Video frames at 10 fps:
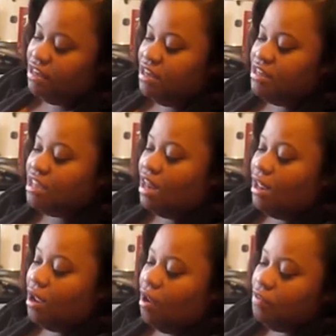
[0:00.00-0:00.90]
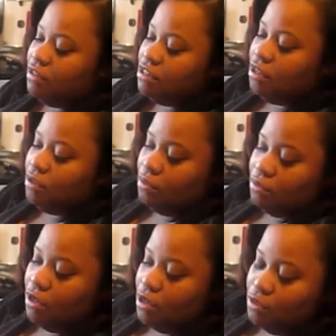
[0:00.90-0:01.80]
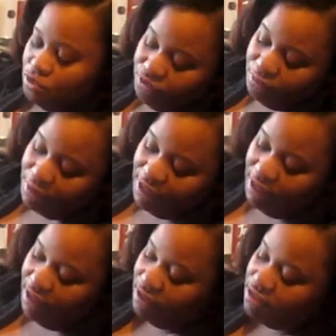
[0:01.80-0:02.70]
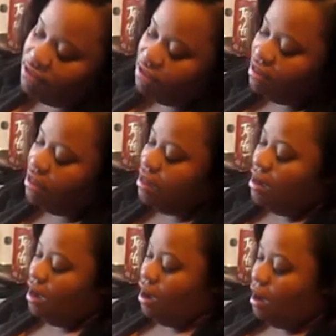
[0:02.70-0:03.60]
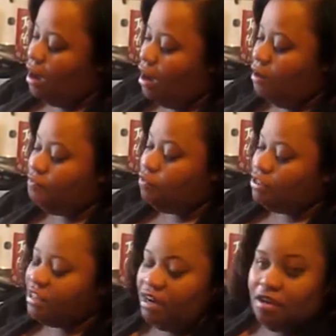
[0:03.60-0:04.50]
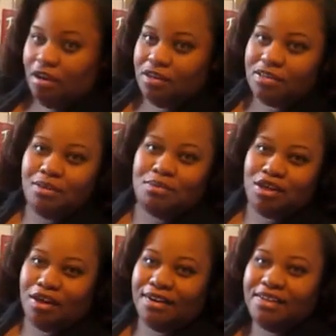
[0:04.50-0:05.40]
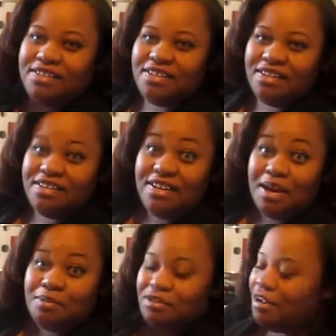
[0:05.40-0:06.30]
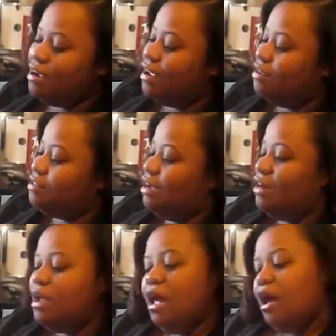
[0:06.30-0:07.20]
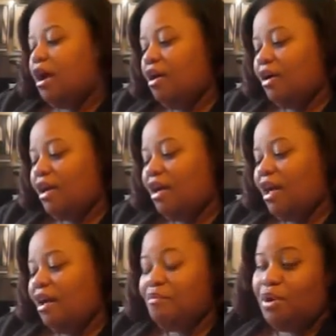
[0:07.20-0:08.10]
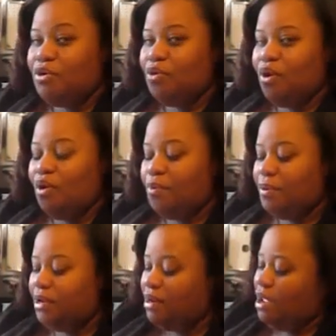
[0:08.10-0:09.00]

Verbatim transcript: and it's got like all these little notes from kids uh, for Santa Claus. I'm sorry, this is the neighbor's dog outside. Okay, I have my door open,